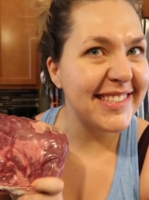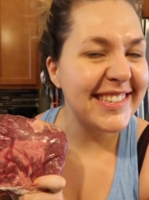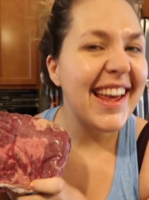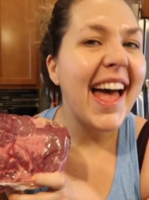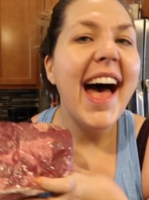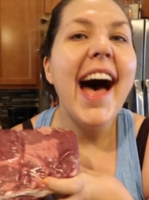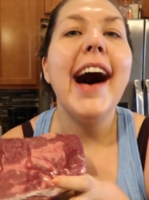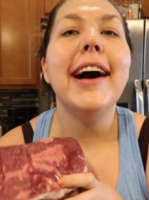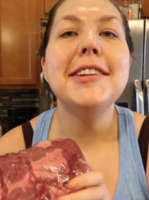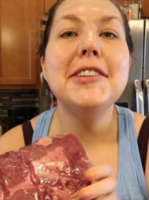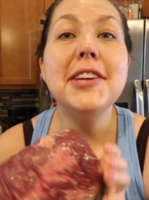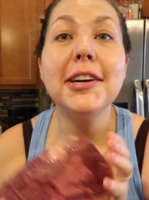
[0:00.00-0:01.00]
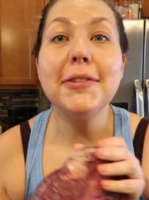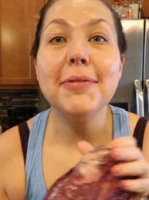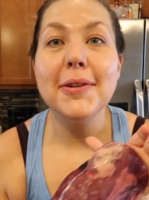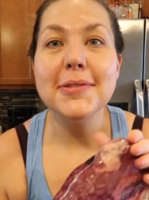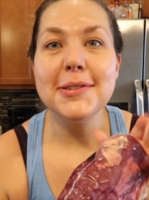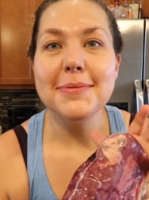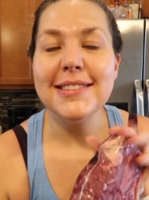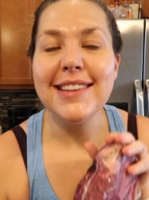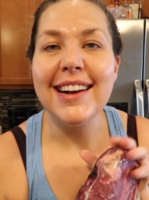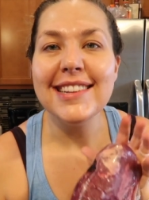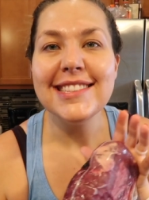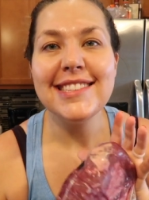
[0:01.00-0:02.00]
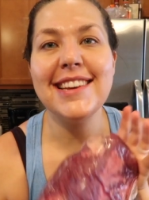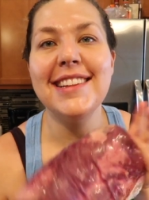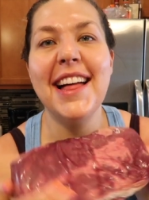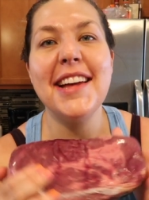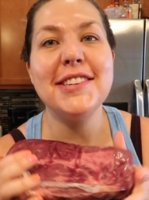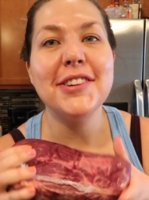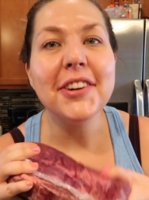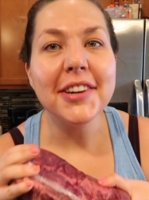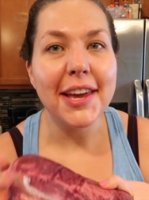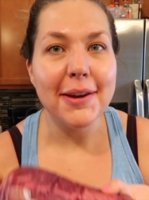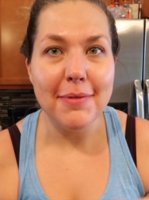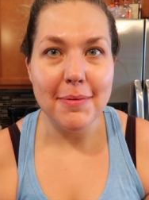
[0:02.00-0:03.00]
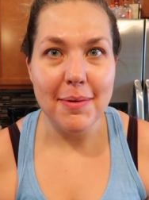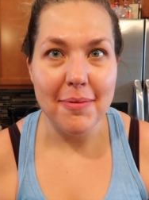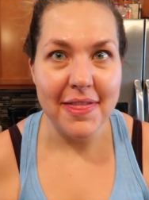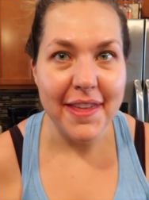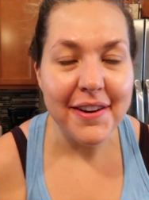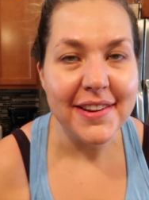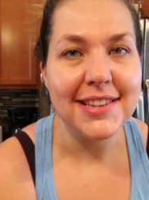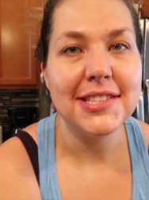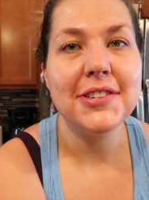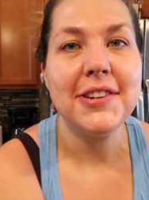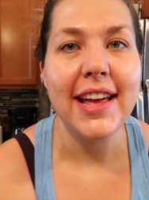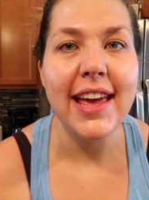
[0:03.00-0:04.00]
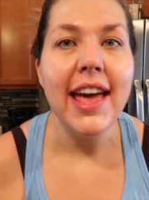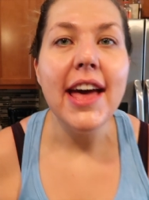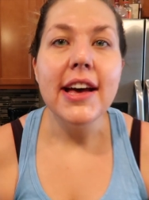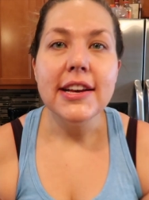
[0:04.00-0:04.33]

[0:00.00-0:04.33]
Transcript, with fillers: roast, uh, chuck roast was on sale at Target when we were there yesterday.